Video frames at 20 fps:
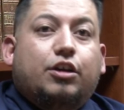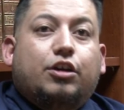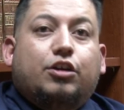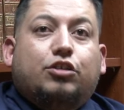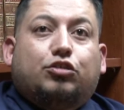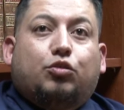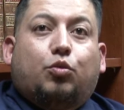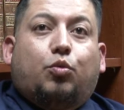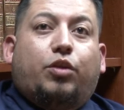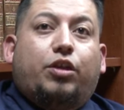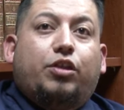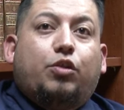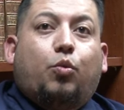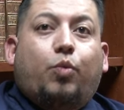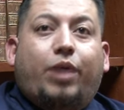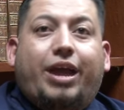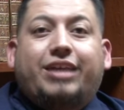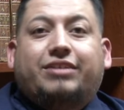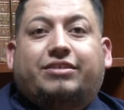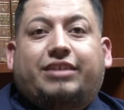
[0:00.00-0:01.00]
So one of the
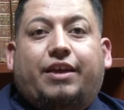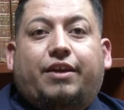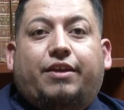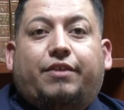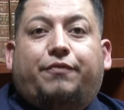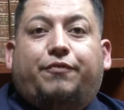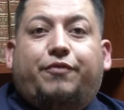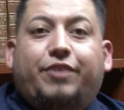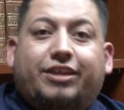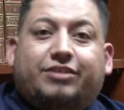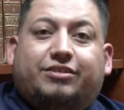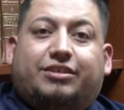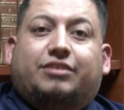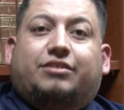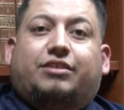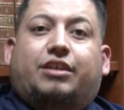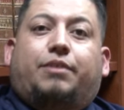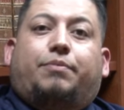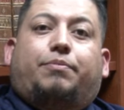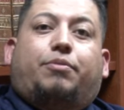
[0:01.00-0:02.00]
ways they fixed
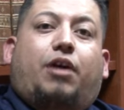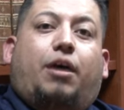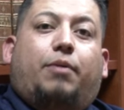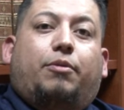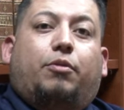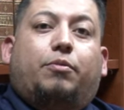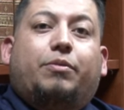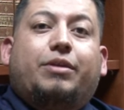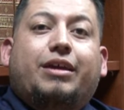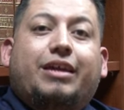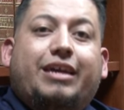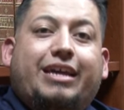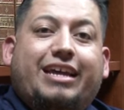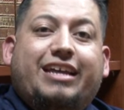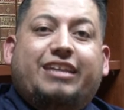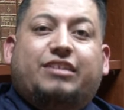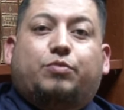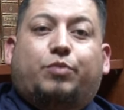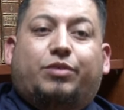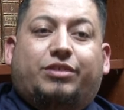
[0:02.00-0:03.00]
this problem
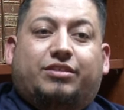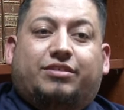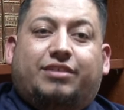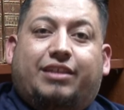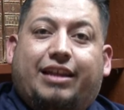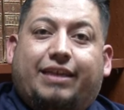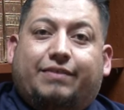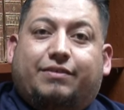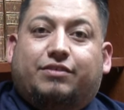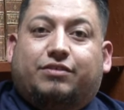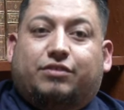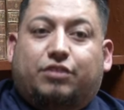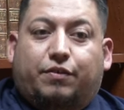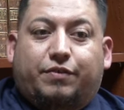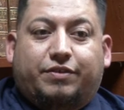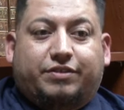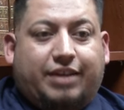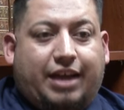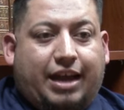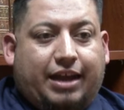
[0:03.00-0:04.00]
is with the Selective
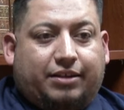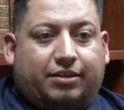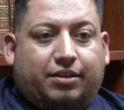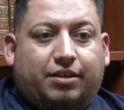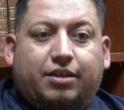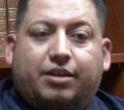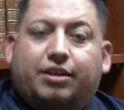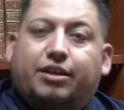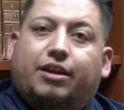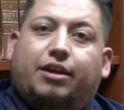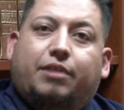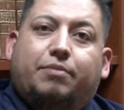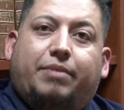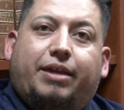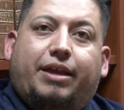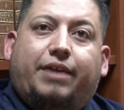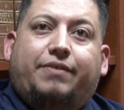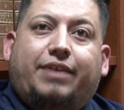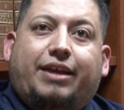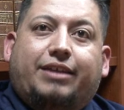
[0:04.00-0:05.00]
Service Act in
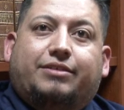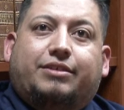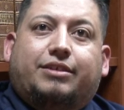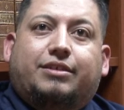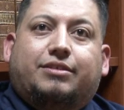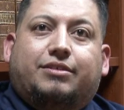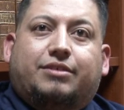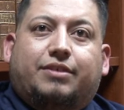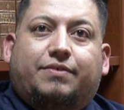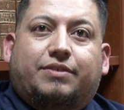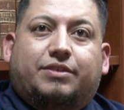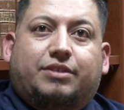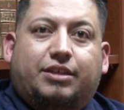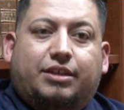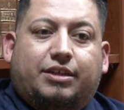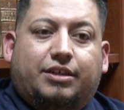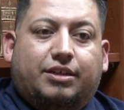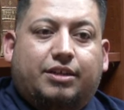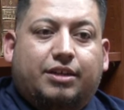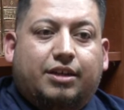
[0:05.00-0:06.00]
May of nineteen
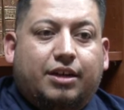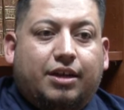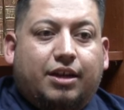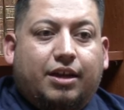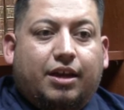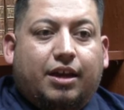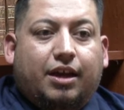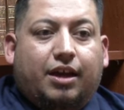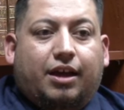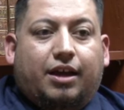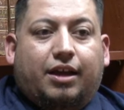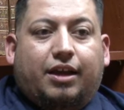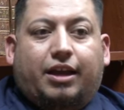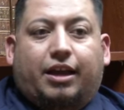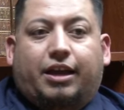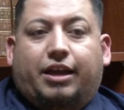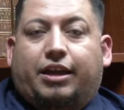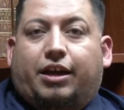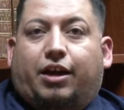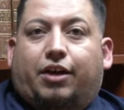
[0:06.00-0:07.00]
seventeen.
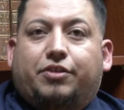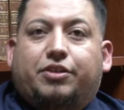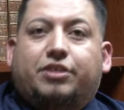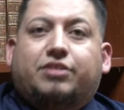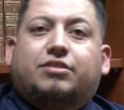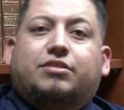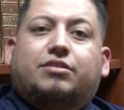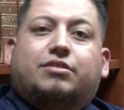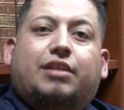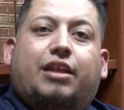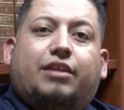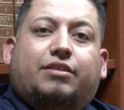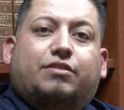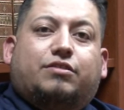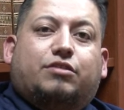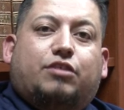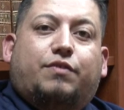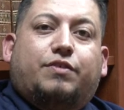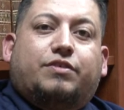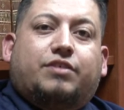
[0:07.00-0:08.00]
On this Selective
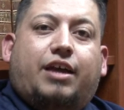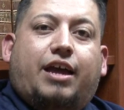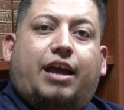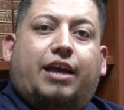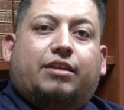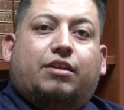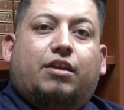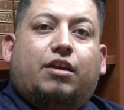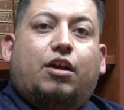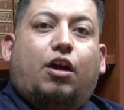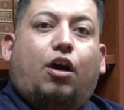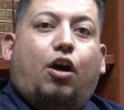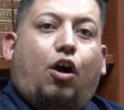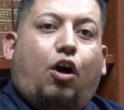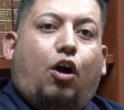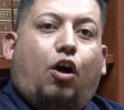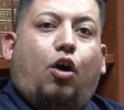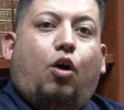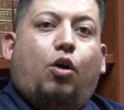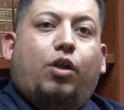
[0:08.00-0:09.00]
Service Act,
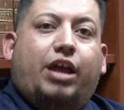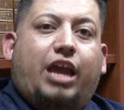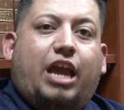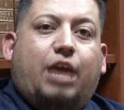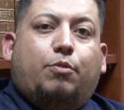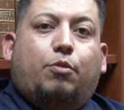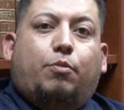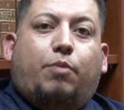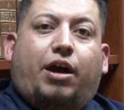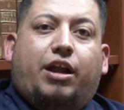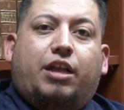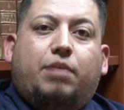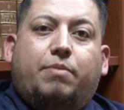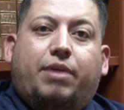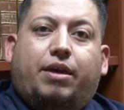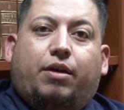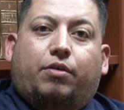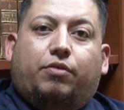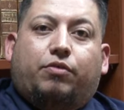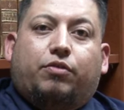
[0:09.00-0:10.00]
all able-bodied
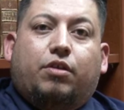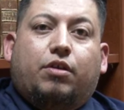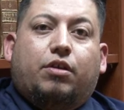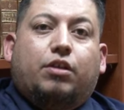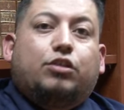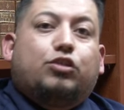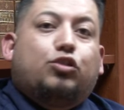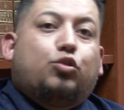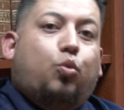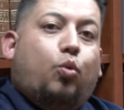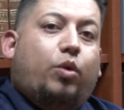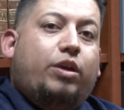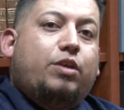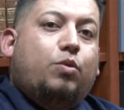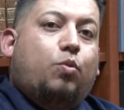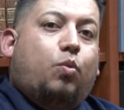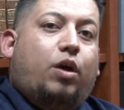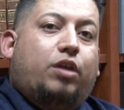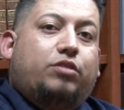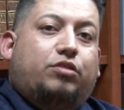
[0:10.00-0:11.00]
males,
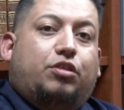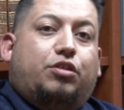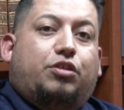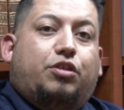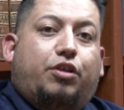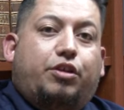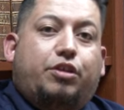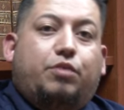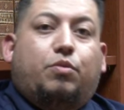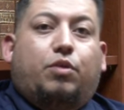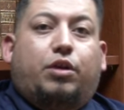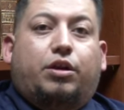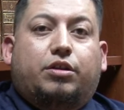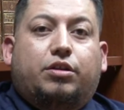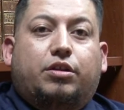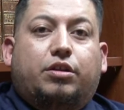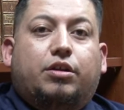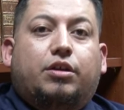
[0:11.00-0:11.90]
twenty-one to thirty-one,